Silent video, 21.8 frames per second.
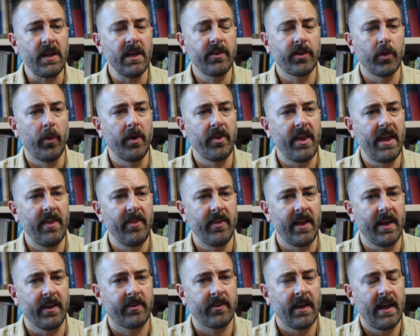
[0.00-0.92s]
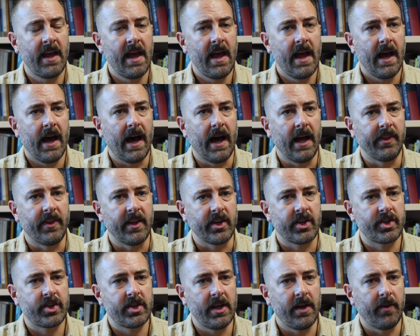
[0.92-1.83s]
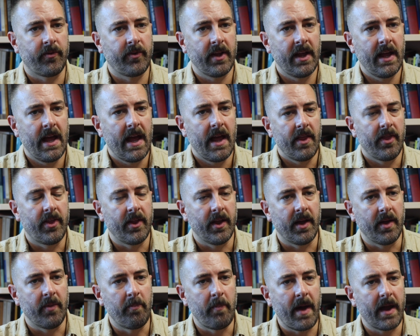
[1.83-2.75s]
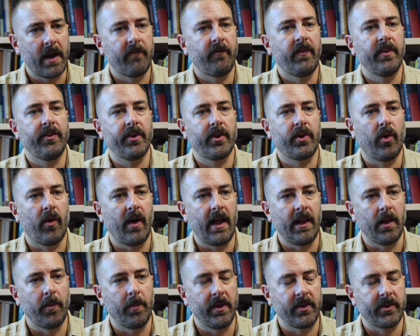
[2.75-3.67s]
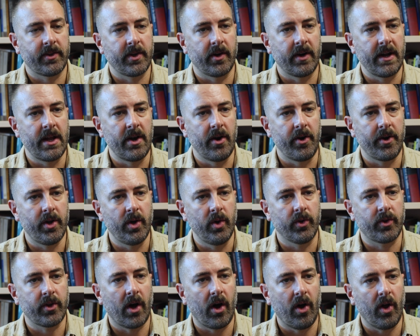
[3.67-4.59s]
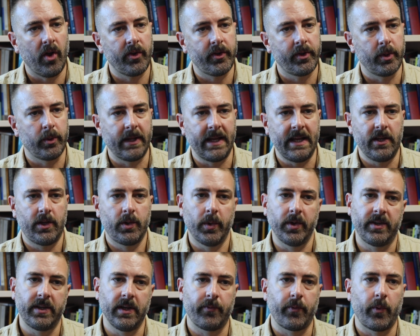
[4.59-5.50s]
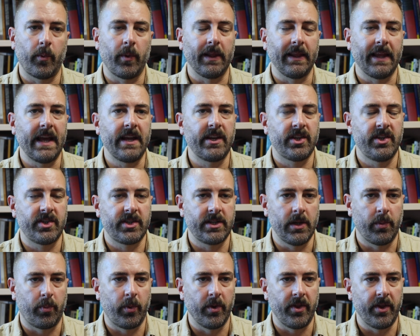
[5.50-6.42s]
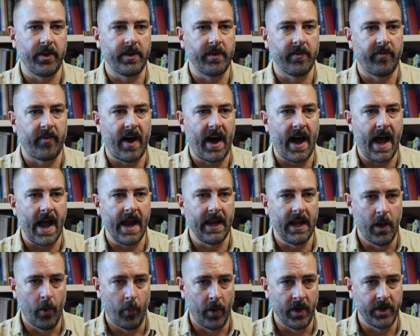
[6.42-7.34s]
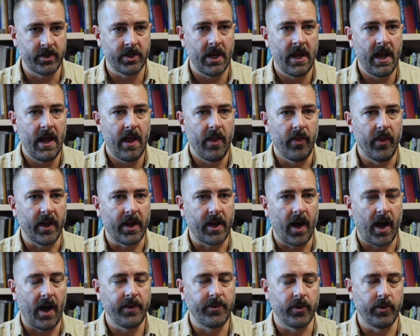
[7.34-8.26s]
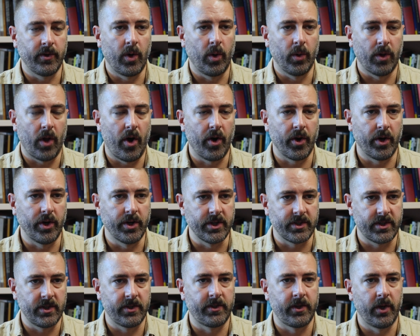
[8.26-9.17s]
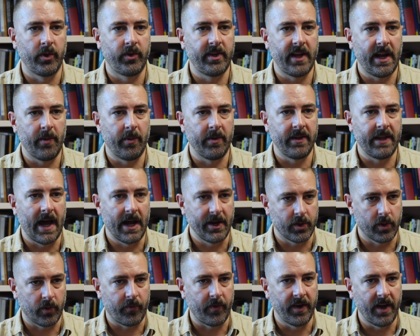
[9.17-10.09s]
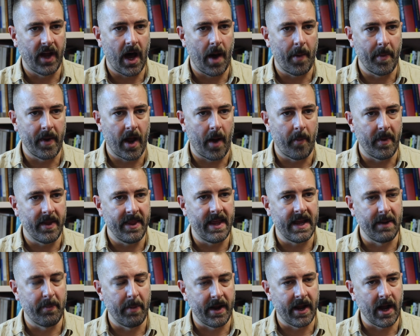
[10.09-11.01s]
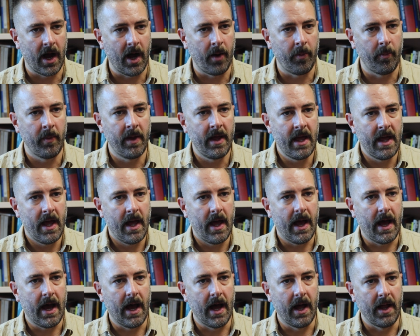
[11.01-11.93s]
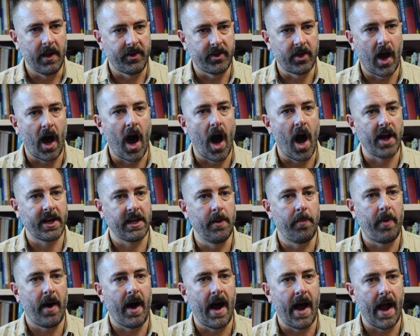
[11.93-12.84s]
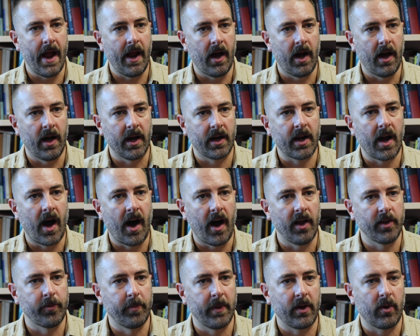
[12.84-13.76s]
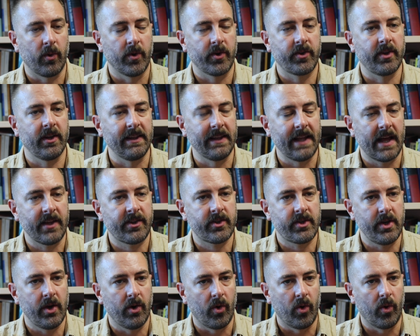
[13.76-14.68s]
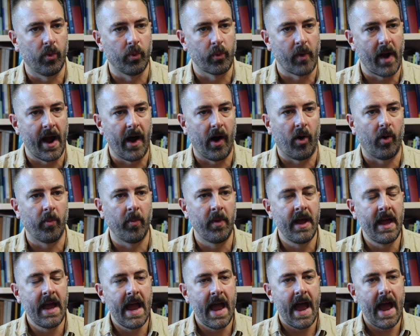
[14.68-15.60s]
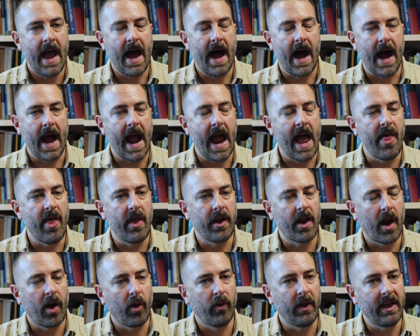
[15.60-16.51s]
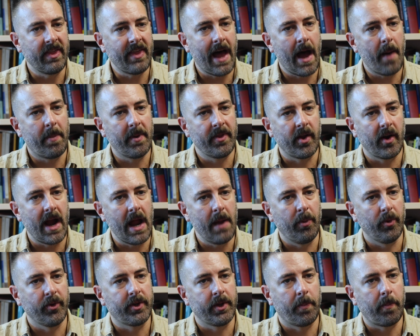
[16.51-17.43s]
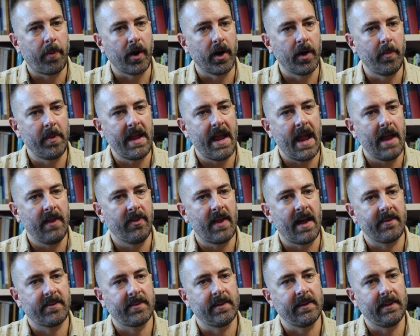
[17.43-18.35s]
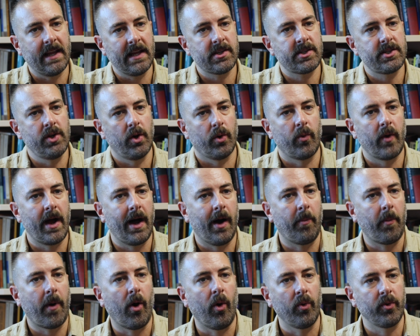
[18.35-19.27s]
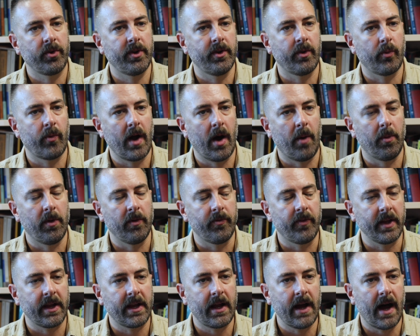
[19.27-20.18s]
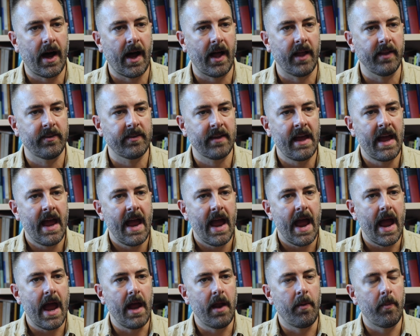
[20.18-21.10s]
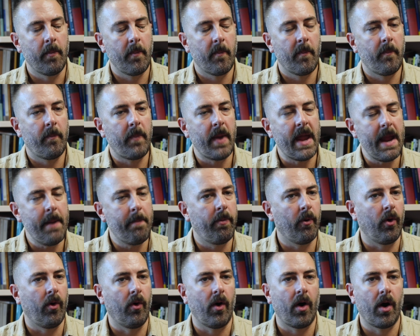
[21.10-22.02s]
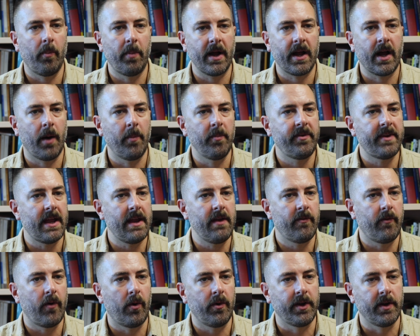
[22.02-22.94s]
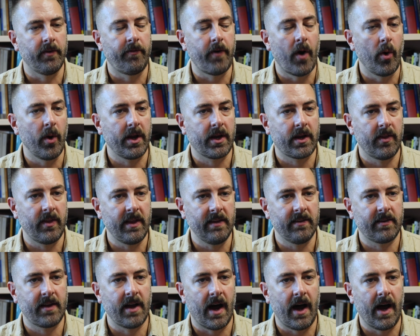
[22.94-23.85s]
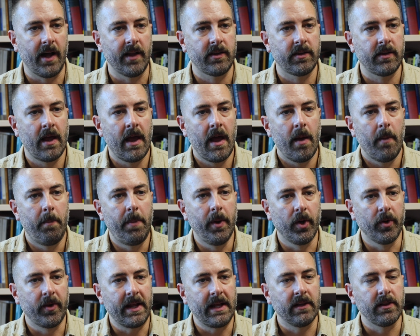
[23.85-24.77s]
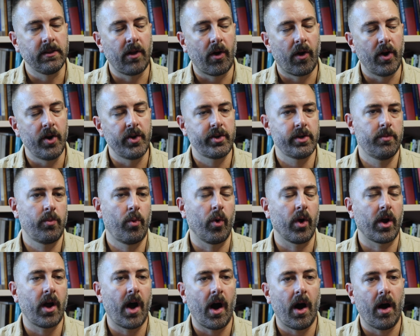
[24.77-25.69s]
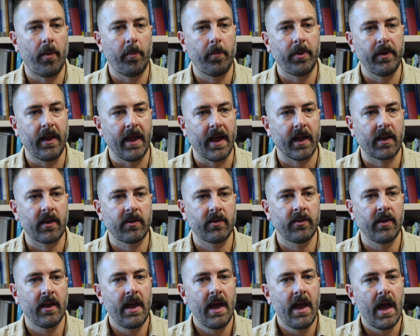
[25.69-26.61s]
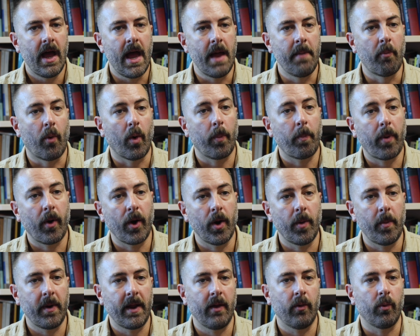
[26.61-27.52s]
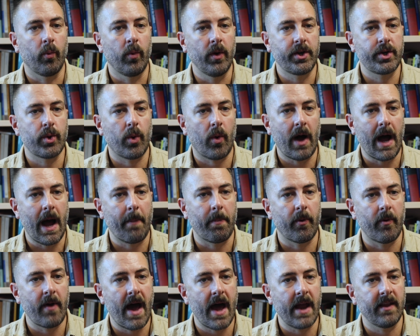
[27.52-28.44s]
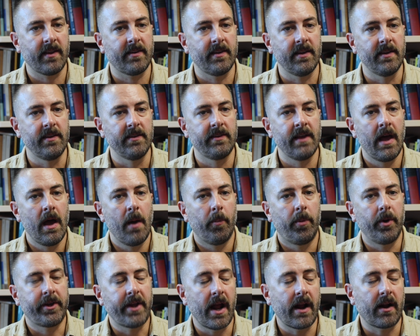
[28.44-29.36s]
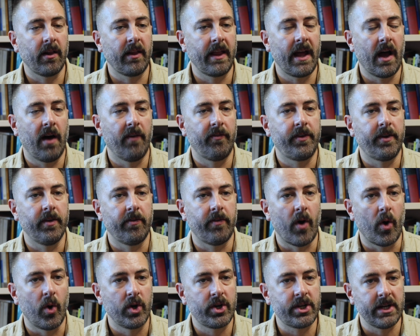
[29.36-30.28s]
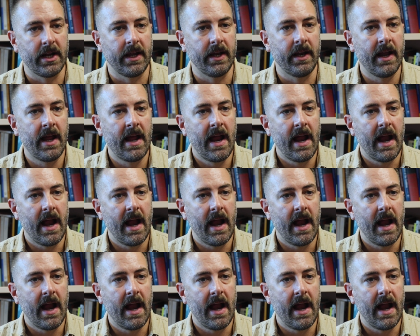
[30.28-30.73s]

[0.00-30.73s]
So within this shift, the metaphysical elements that are introduced also lead to a different relationship with the divine, in which the gods are no longer just associated with natural phenomena, but they become to occupy a cosmic or celestial realm. And not only that, but they're able to permeate that celestial realm onto the realm of the gods, and people become devoted to these gods, building larger, more complex, and more permanent ritual apparatuses, particularly of devotion.